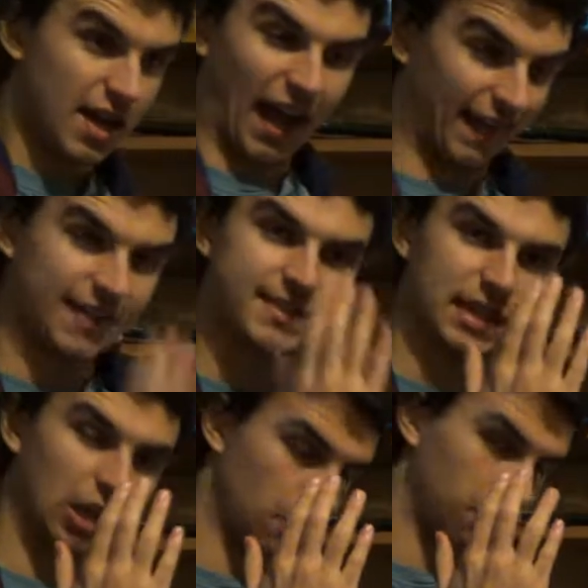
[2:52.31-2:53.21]
an
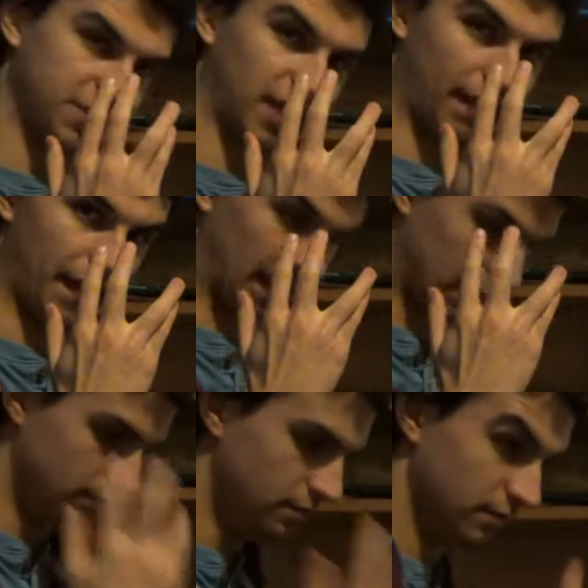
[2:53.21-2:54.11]
antelope or something.
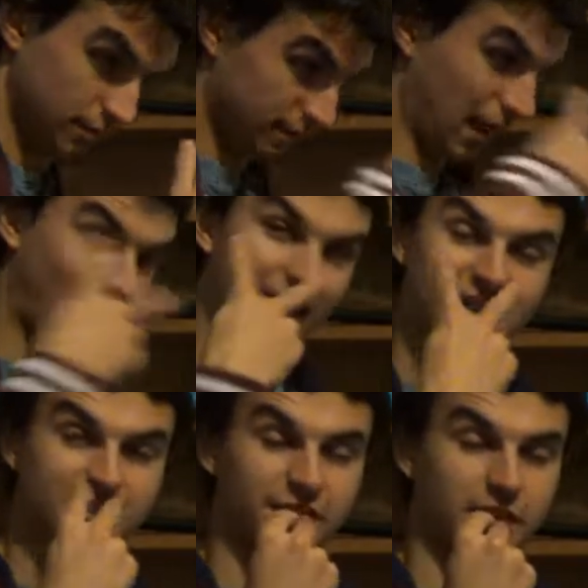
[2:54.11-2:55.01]
And
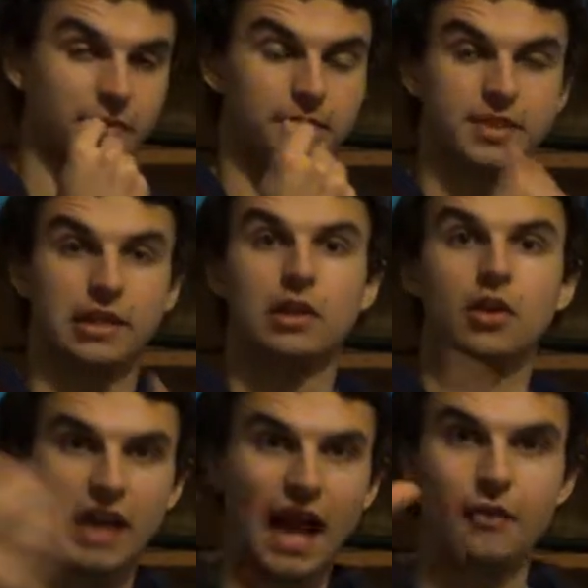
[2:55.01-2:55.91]
that's for them to
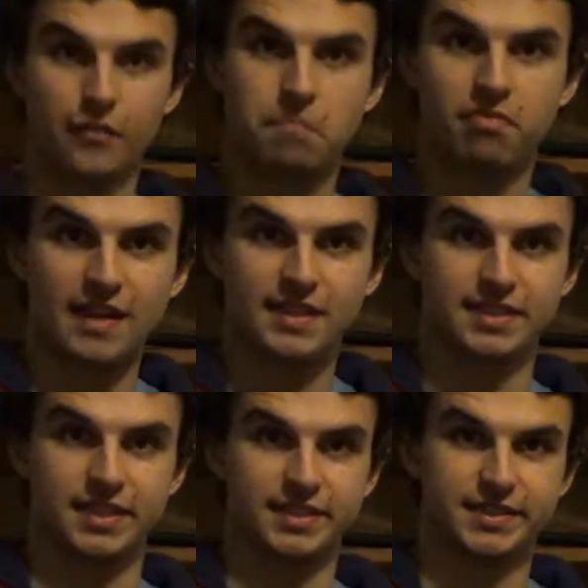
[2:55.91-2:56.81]
look out for
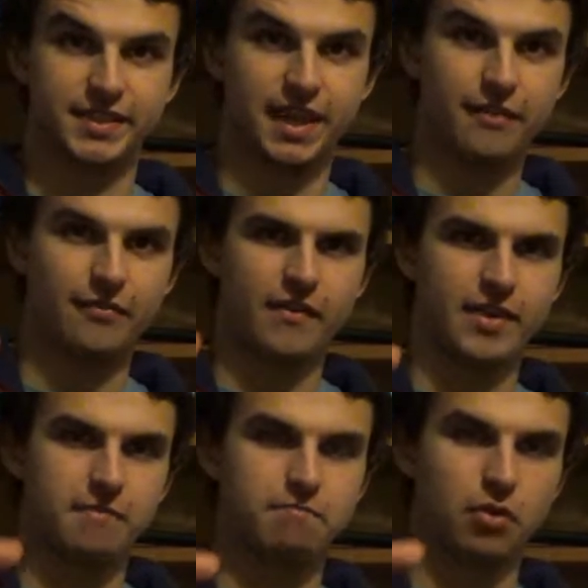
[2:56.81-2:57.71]
predators. Yeah?
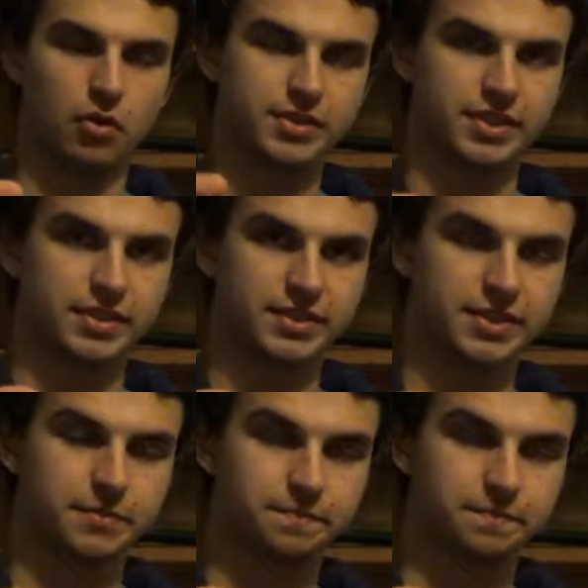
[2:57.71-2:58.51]
Very important.